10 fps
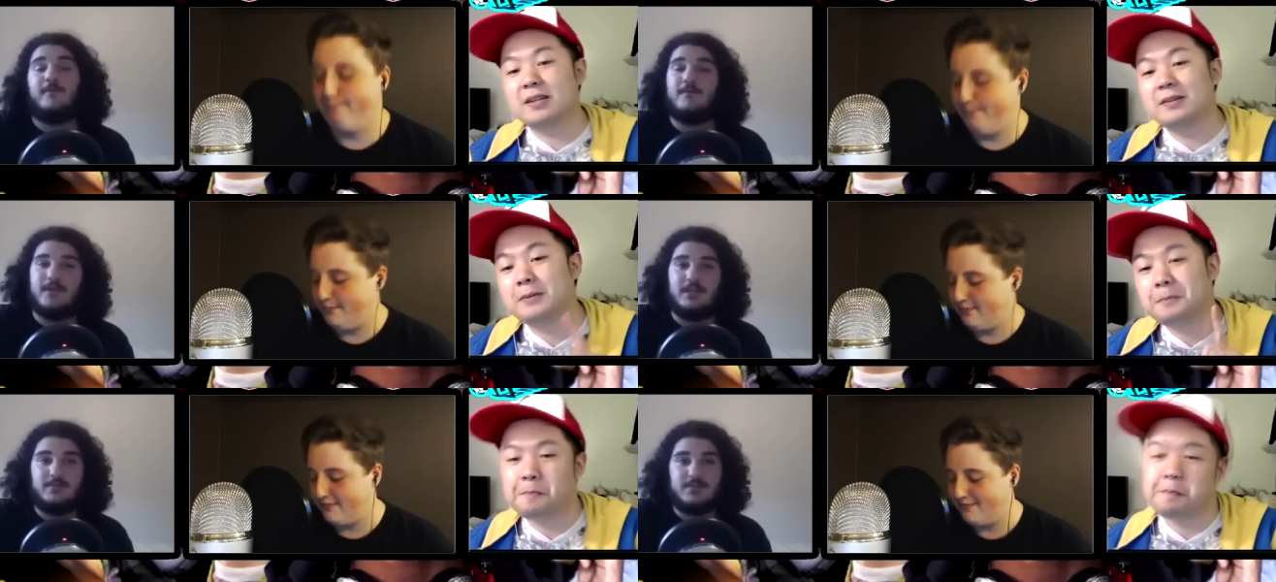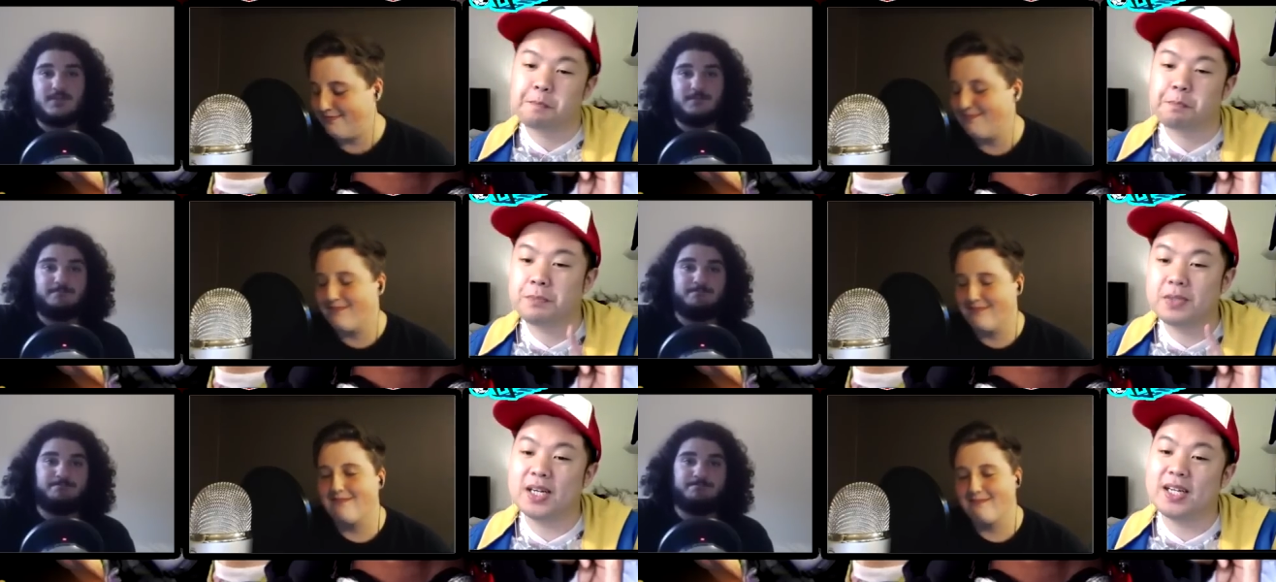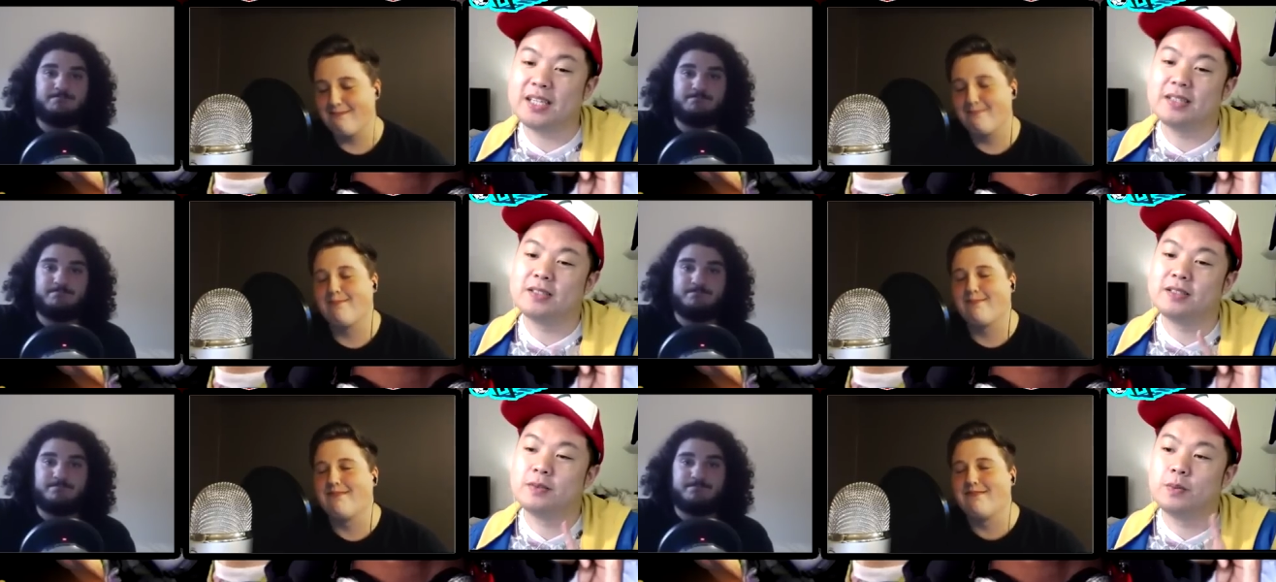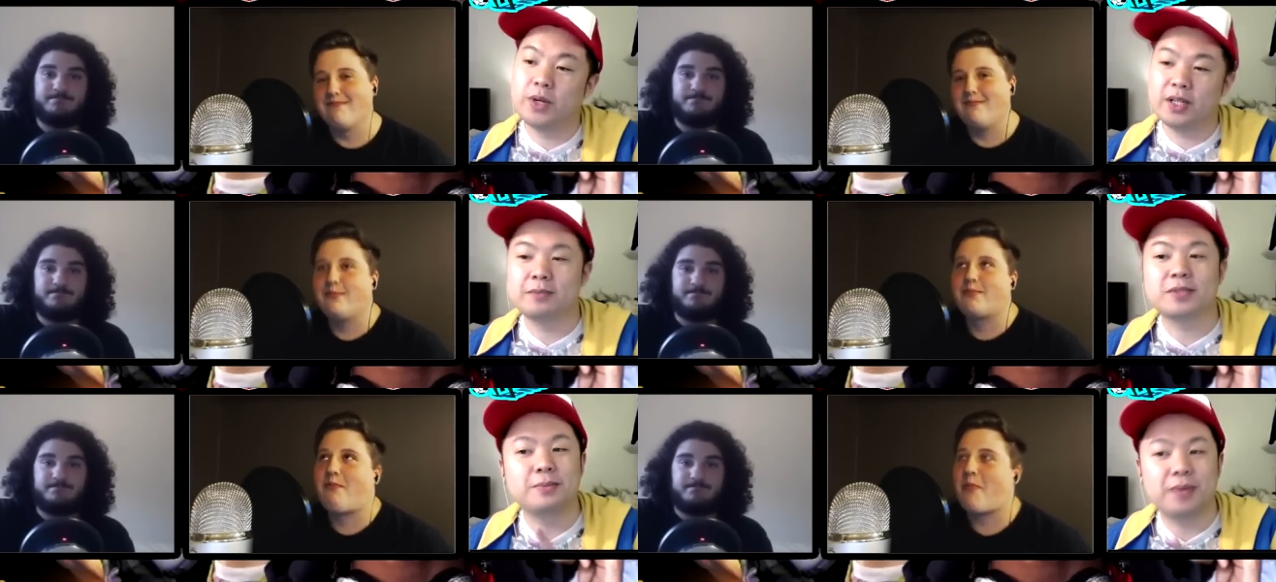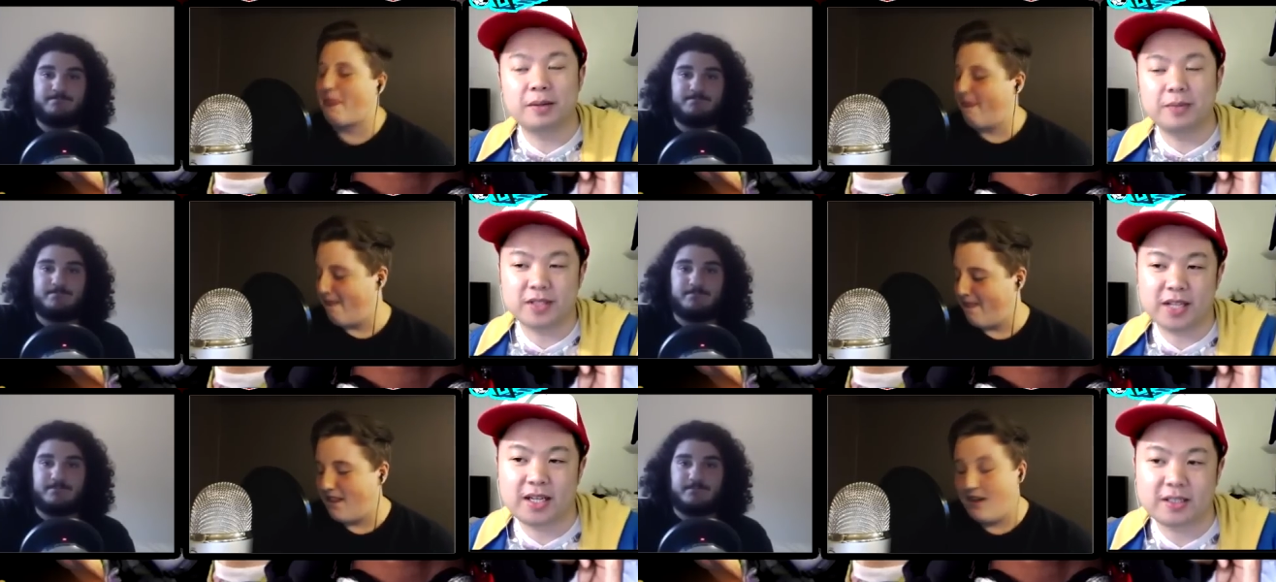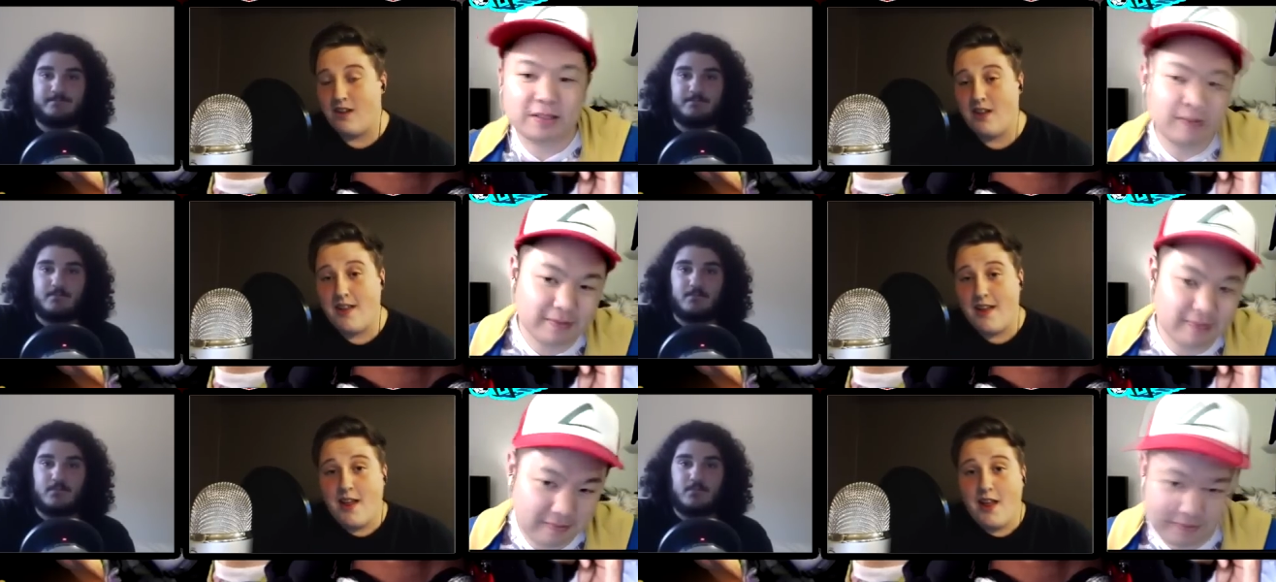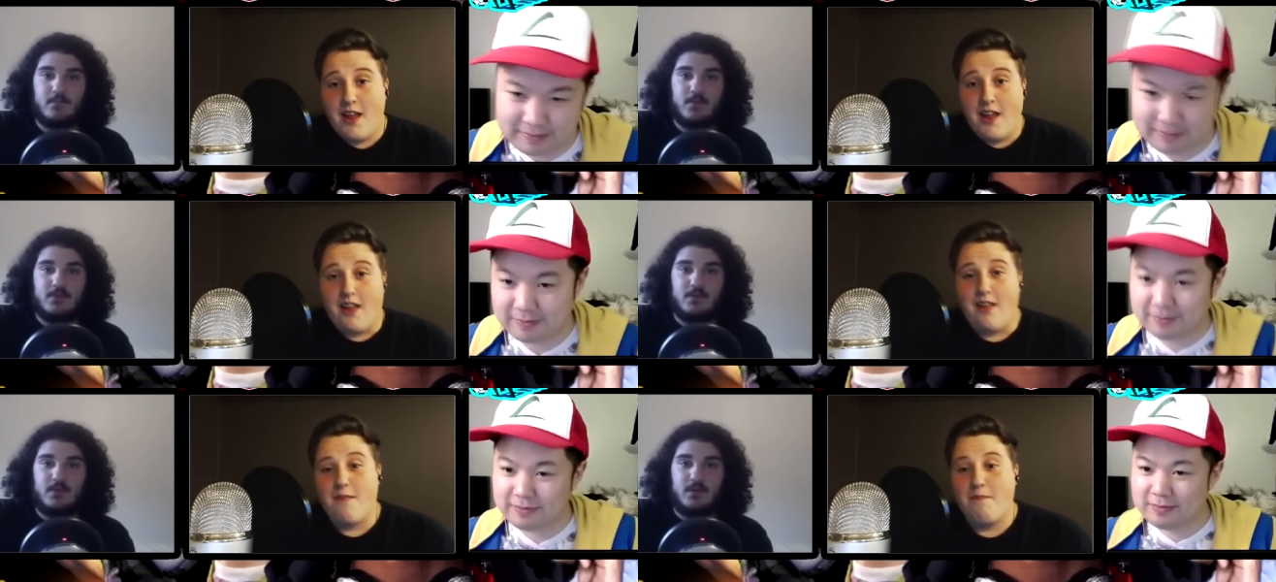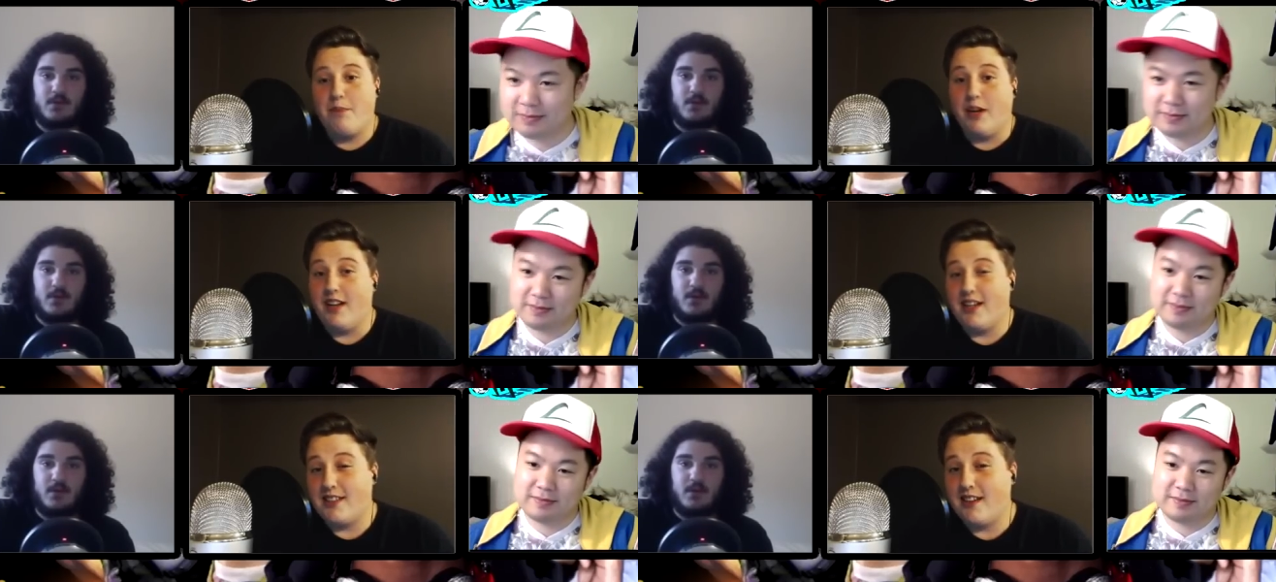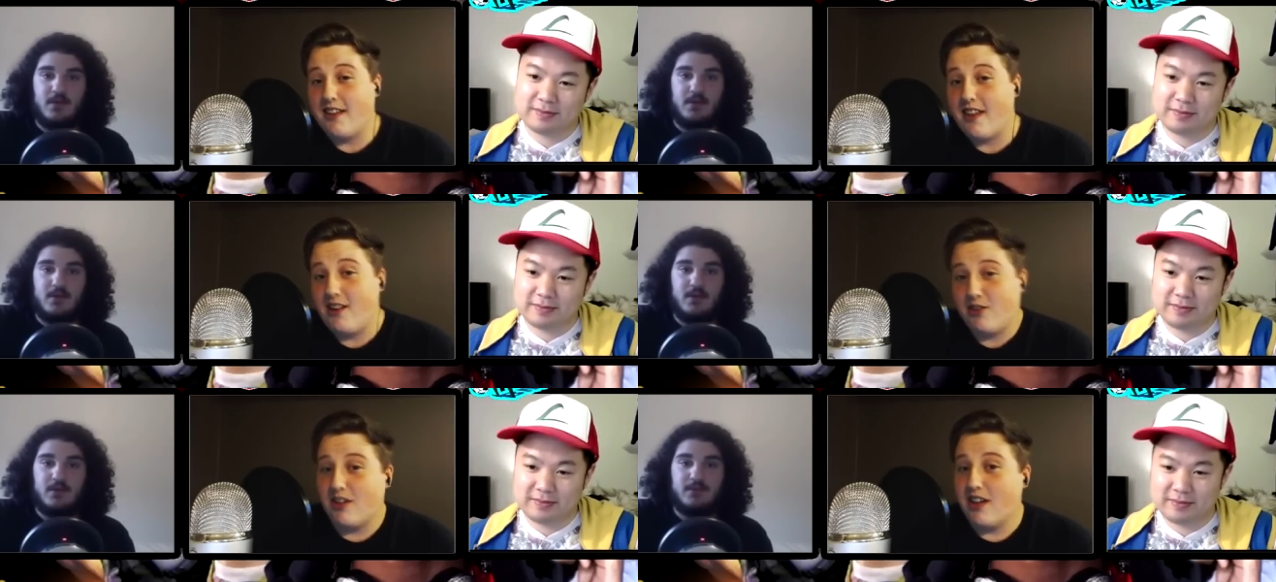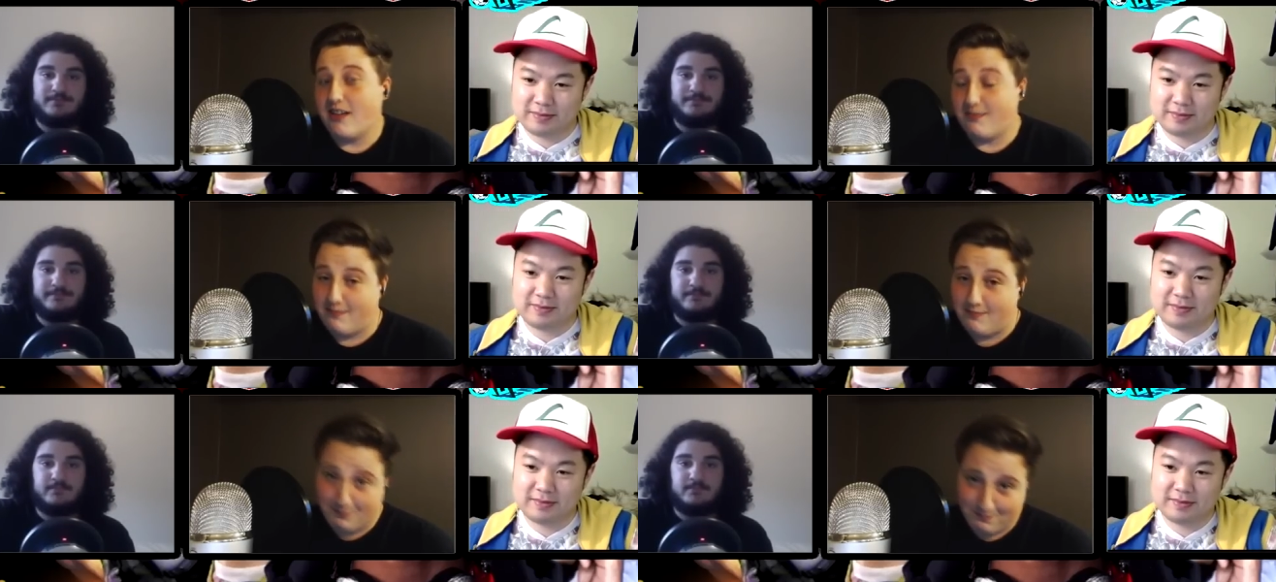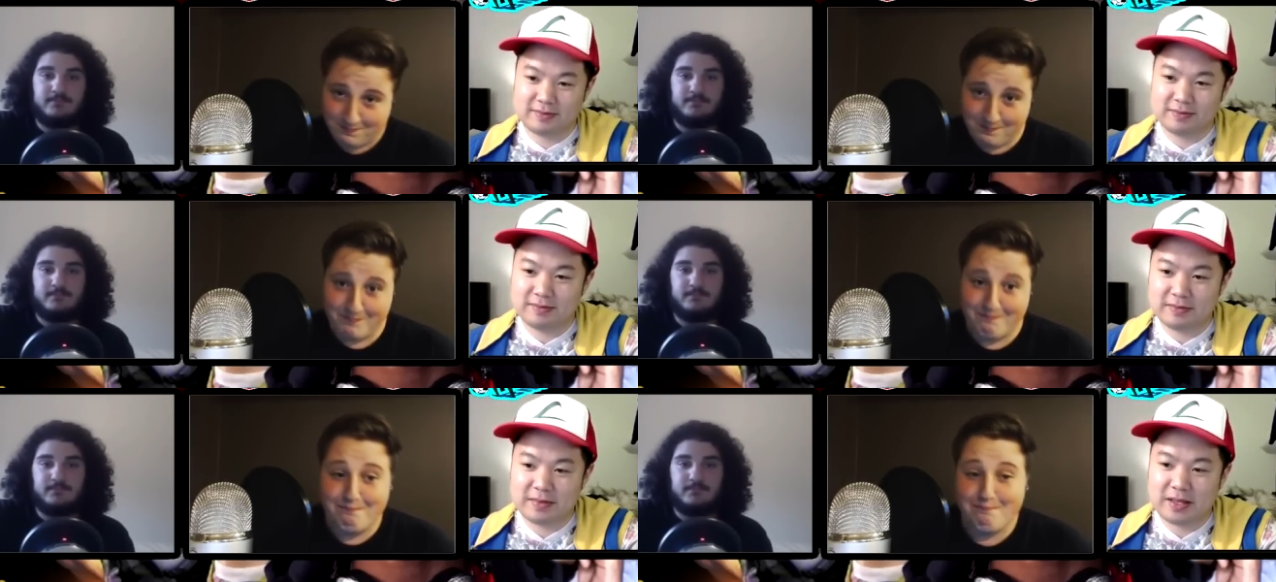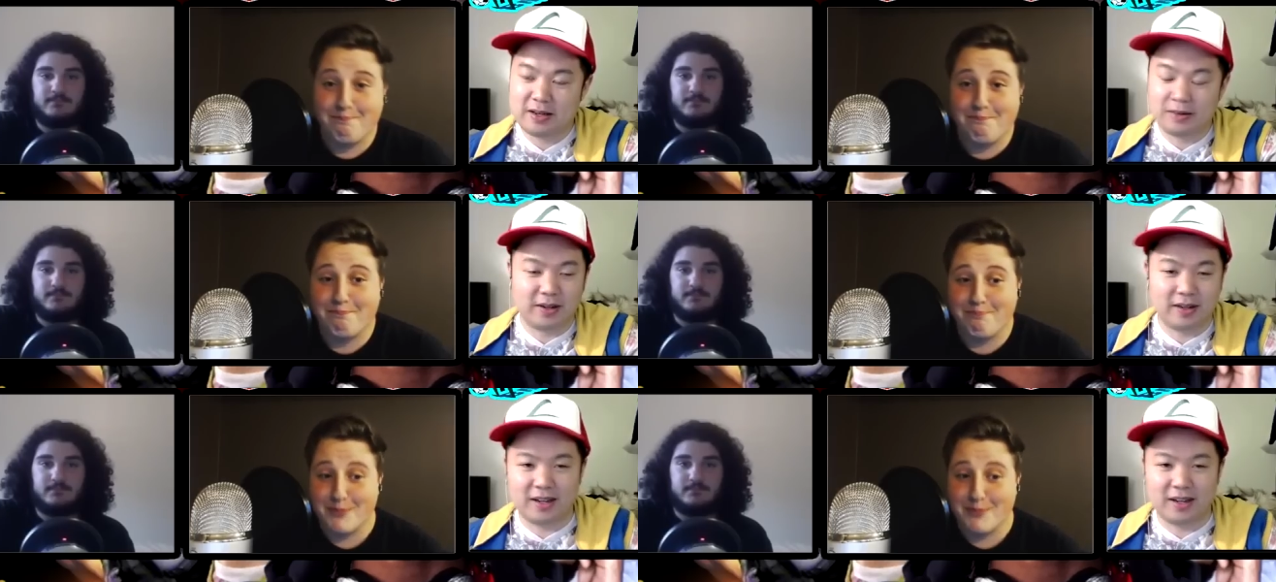Speaker 1: Willems. But Williams can play both sides.
Speaker 2: But is he Nathaniel Clyne? Mm.
Speaker 1: Well,